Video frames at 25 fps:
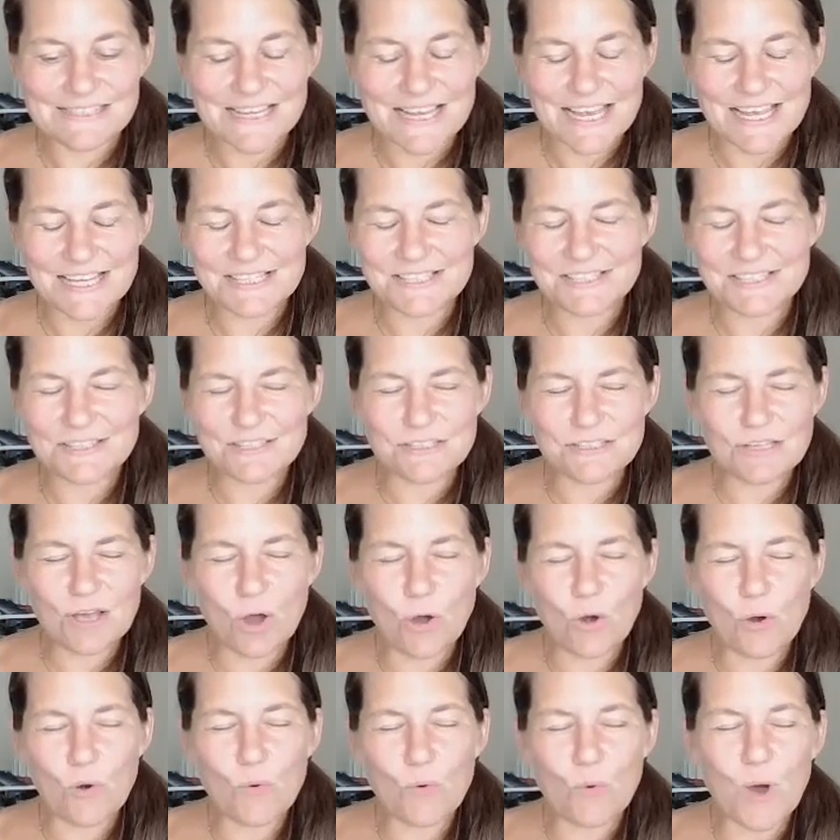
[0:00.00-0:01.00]
It's
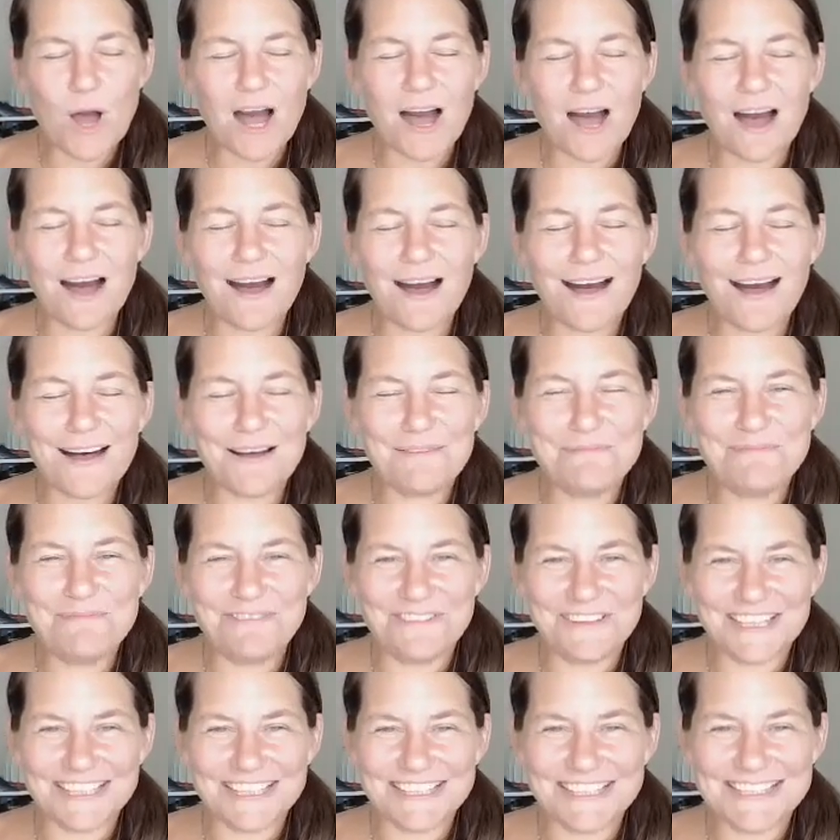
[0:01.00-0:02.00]
so
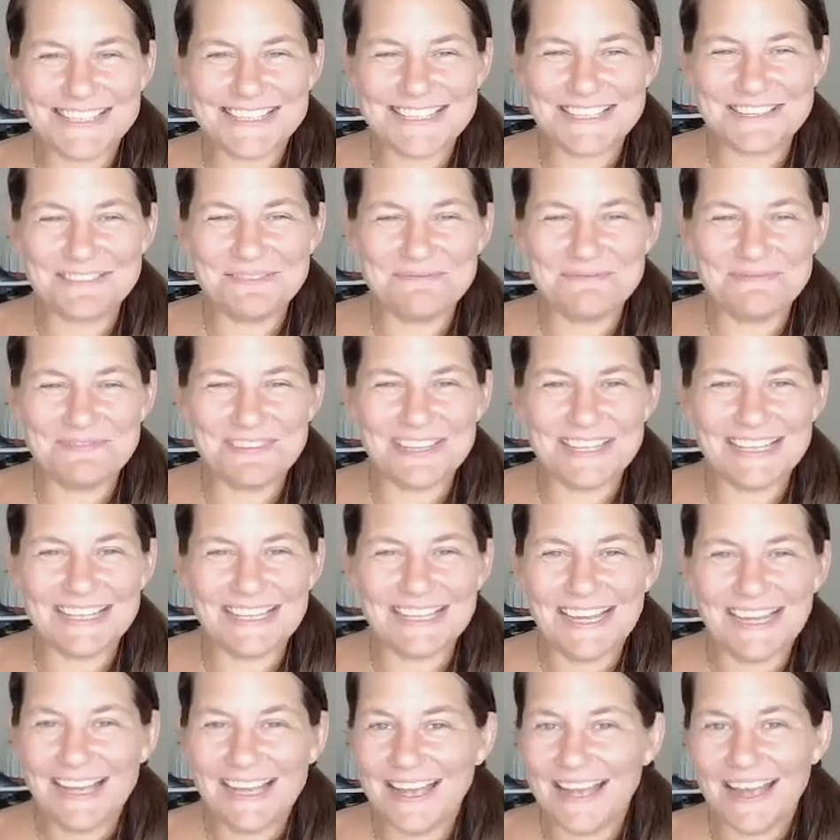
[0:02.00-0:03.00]
obvious to
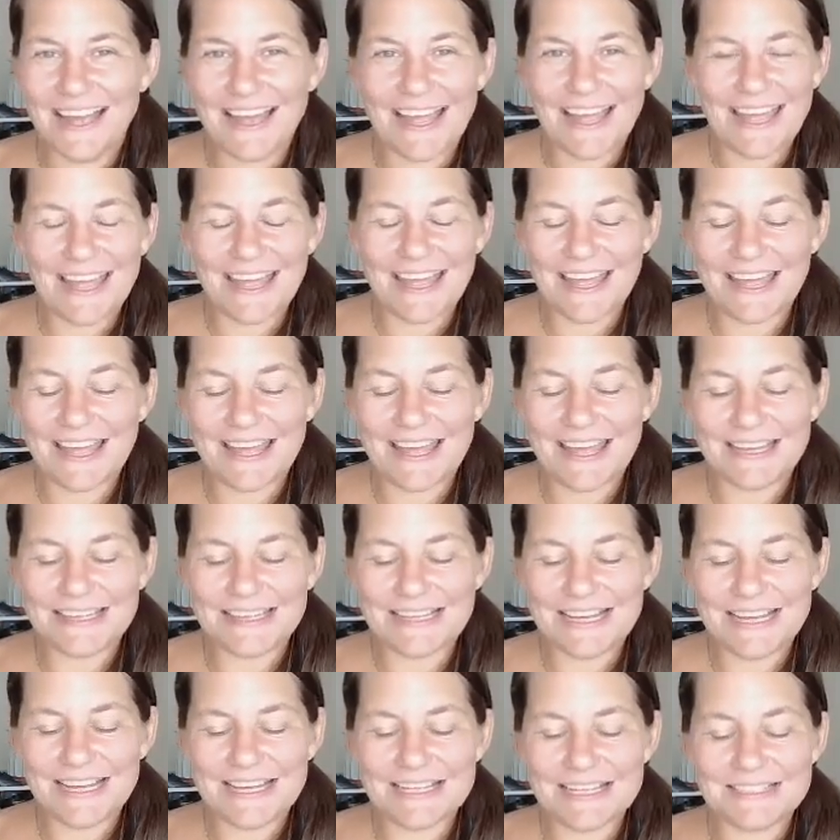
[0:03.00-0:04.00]
me, and
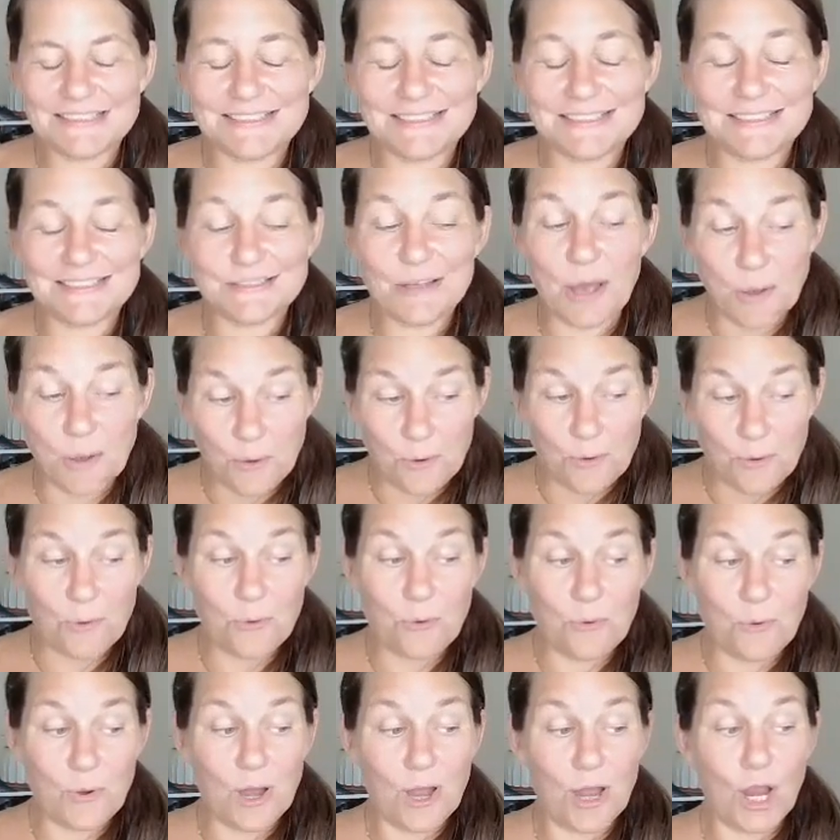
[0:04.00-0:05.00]
it's
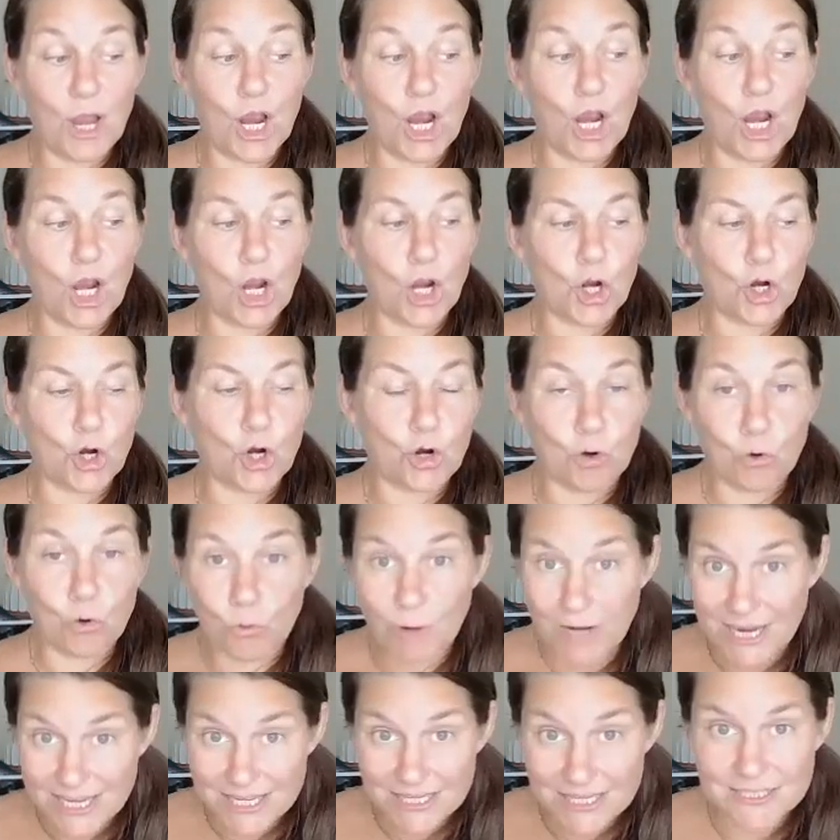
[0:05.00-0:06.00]
so
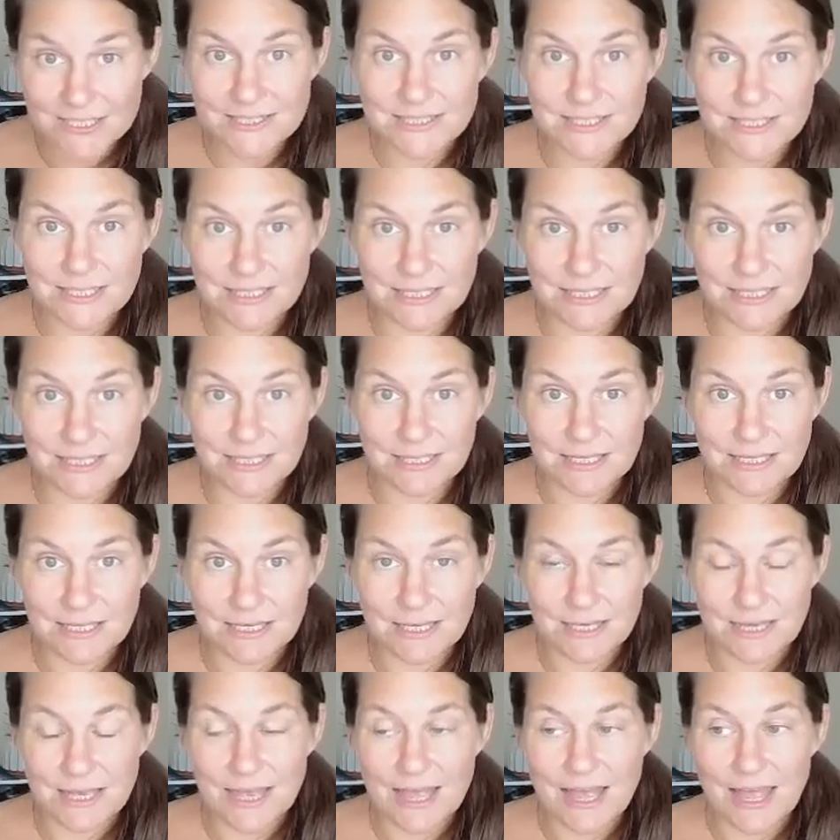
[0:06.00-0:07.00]
crazy
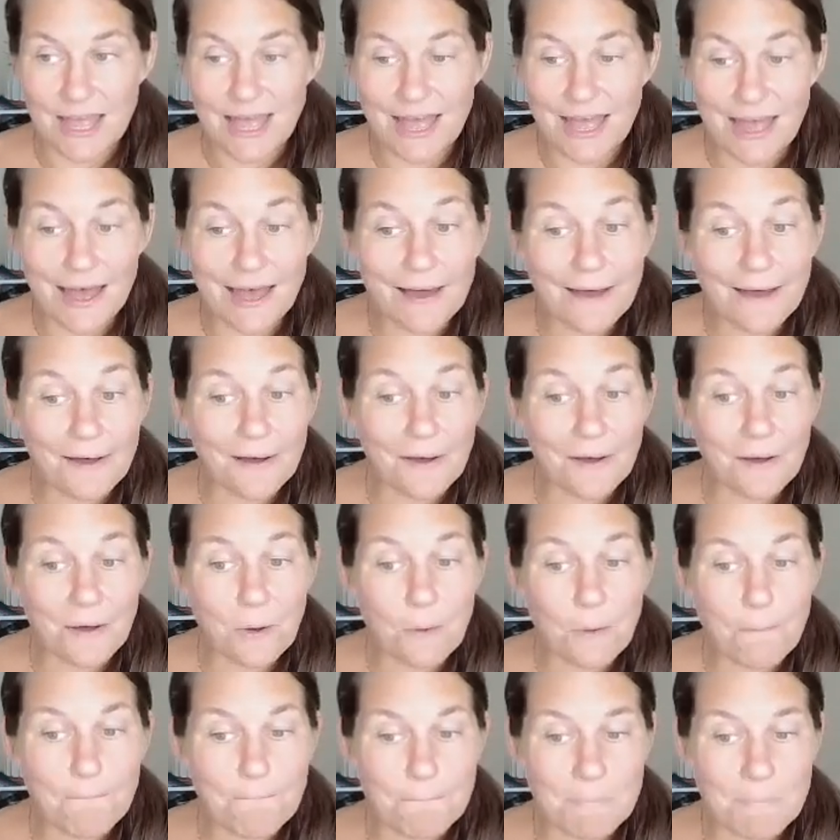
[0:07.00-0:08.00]

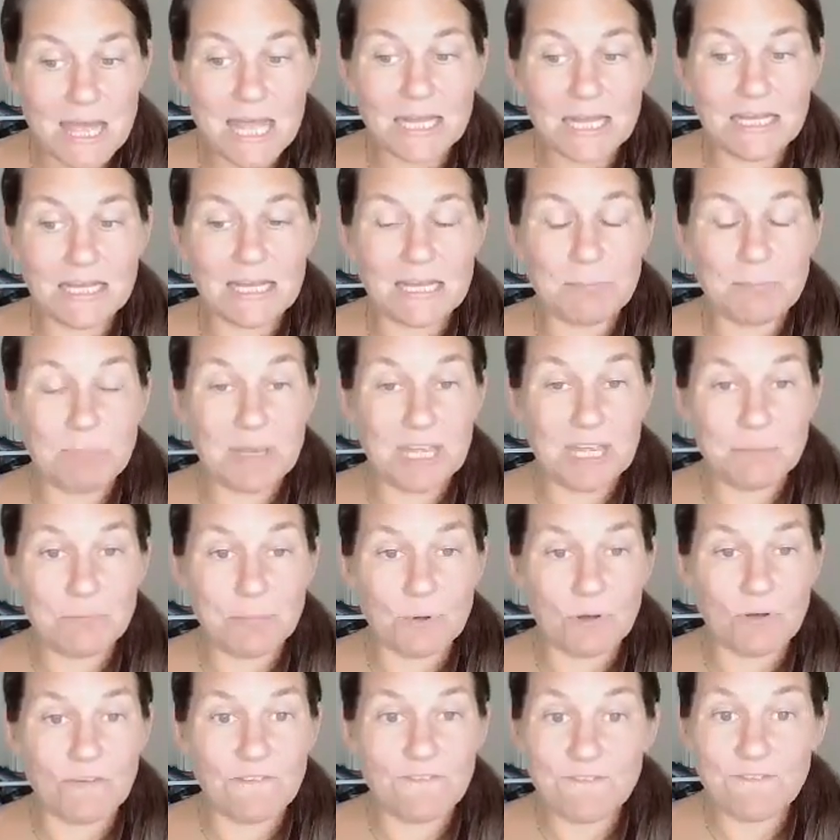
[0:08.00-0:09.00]
how many
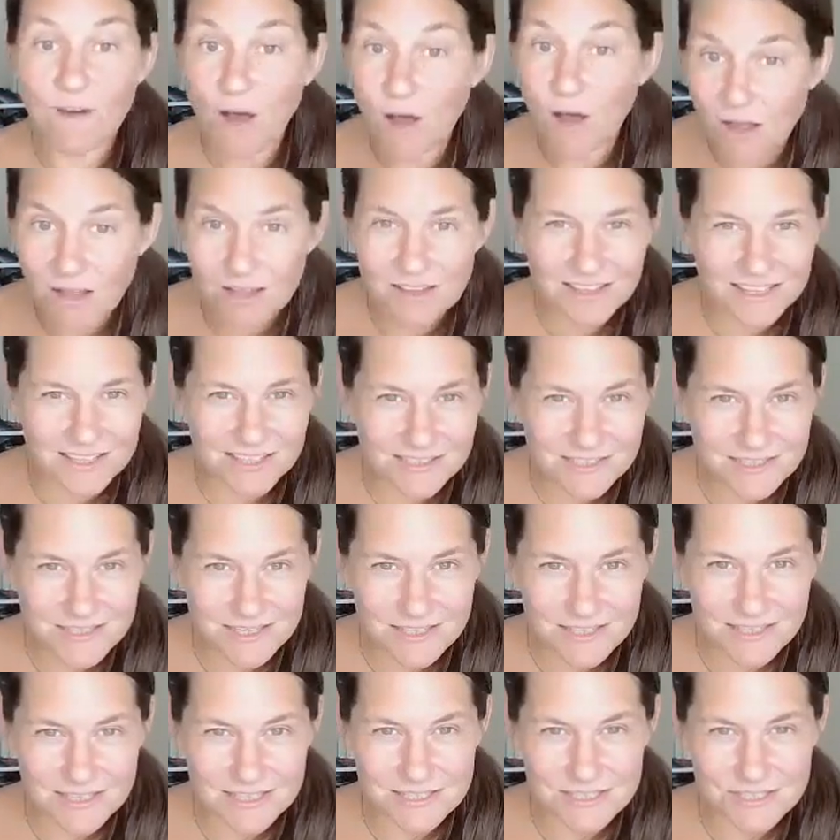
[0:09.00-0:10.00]
people fall into
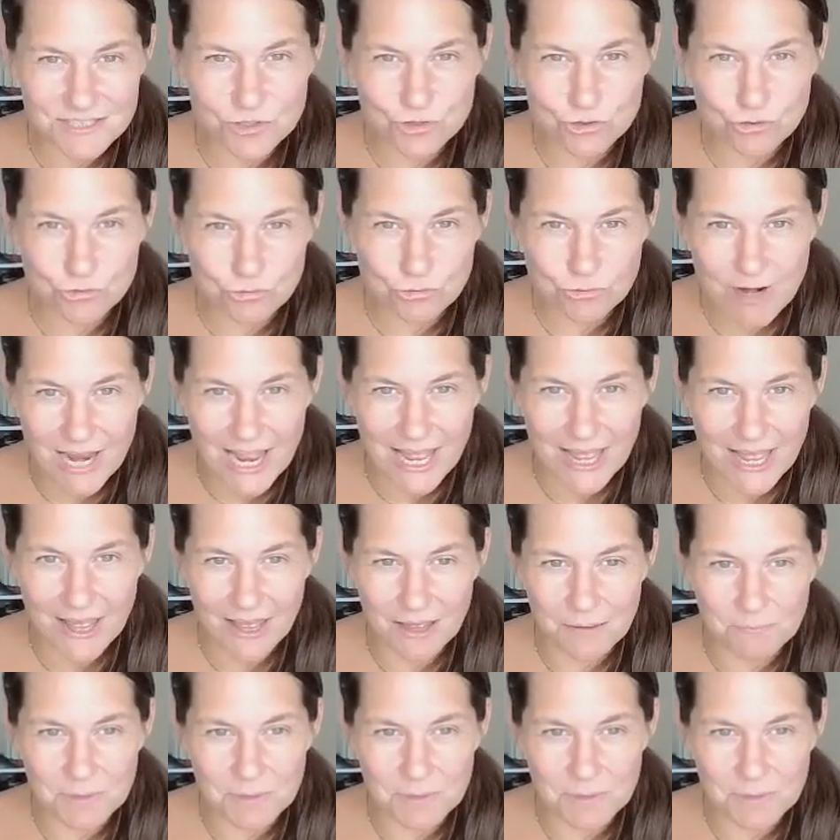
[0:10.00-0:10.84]
this trap